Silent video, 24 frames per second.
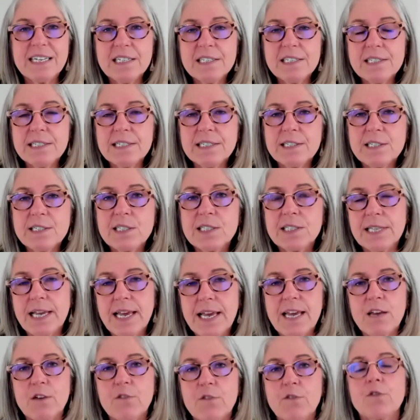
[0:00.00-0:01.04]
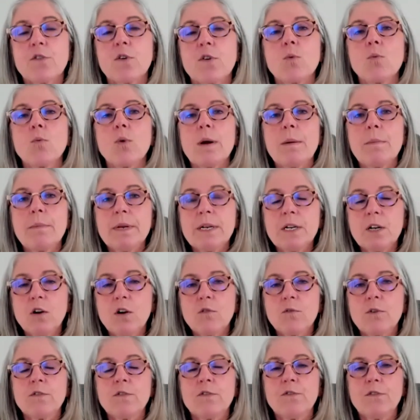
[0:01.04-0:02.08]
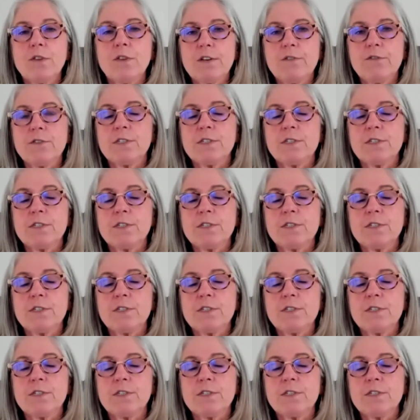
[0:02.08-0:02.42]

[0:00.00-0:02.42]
Is it safe for women over 50